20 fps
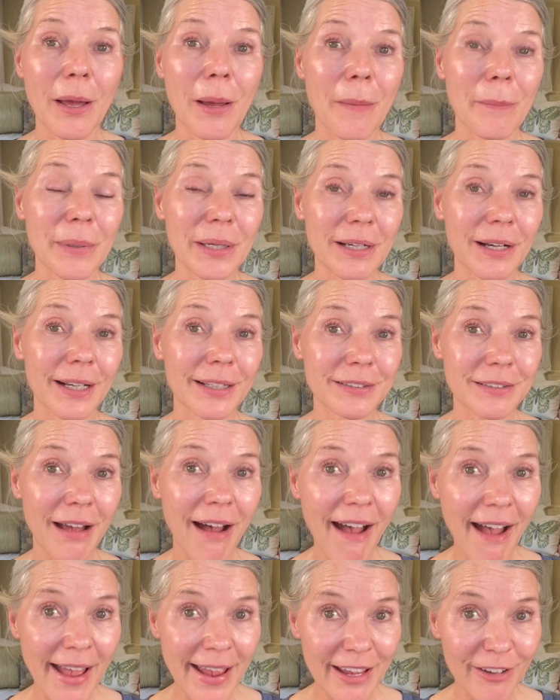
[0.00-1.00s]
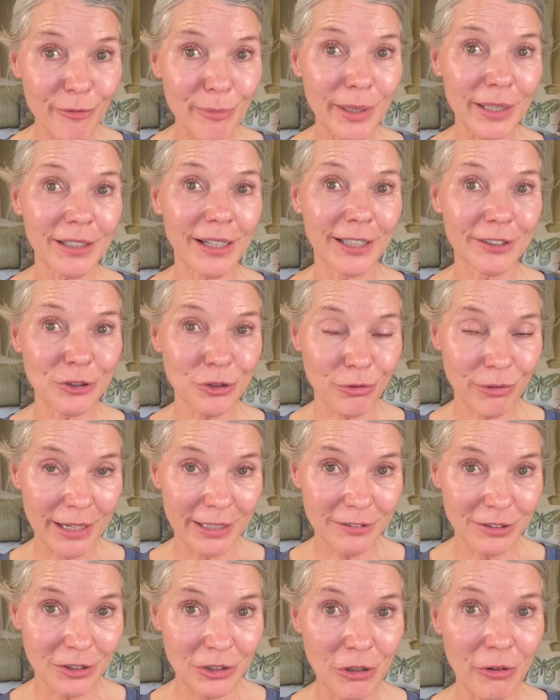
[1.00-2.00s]
Because I have been on
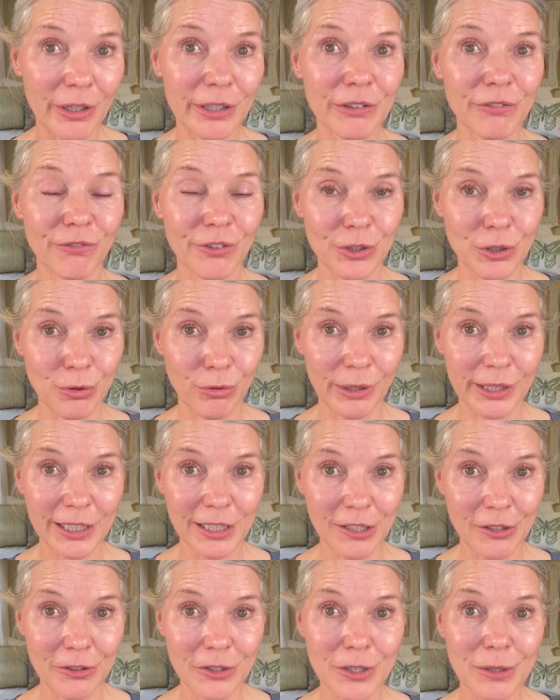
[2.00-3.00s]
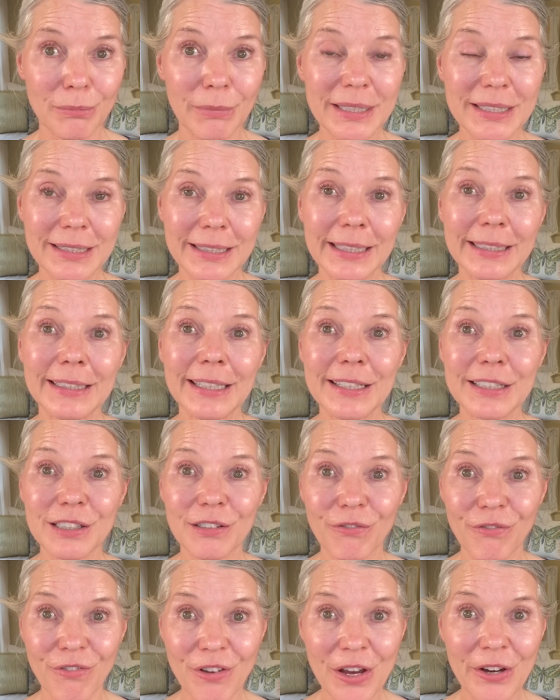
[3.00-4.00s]
tretinoin for 20 years, my skin is
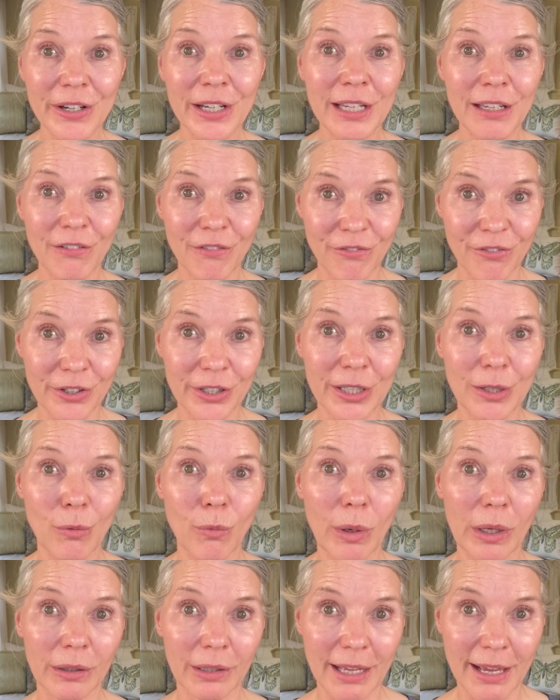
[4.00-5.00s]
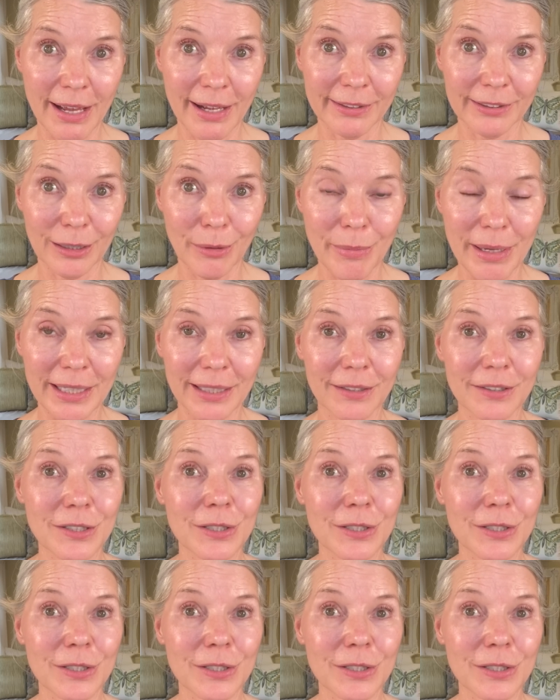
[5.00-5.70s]
very, very well acclimated.